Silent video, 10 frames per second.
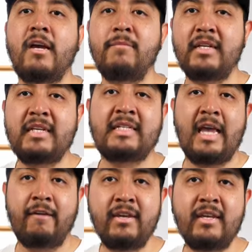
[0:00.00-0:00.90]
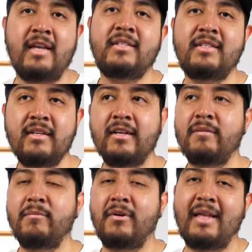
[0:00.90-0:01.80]
I mean, it's heavy, yes,
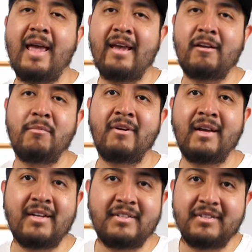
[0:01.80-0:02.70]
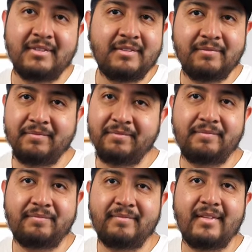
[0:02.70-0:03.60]
but hey, come on, guys.
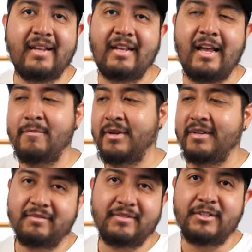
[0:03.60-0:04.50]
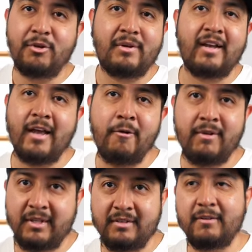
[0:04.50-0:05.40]
I mean, you can
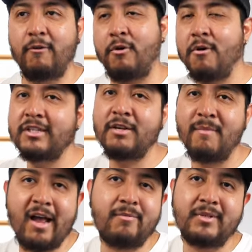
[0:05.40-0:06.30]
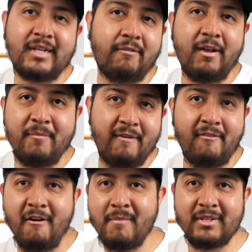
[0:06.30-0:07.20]
carry it. Of course, the MacBooks have better
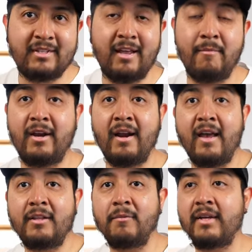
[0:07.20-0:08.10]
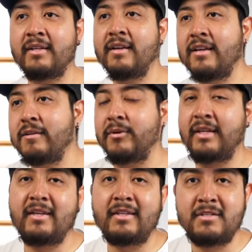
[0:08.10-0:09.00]
performance and they are very lightweight, but
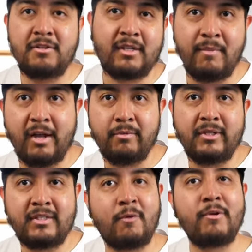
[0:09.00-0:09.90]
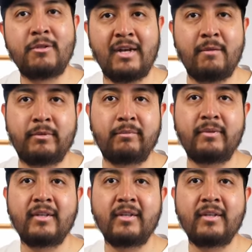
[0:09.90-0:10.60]
hey, this is not a MacBook, this is a Windows laptop.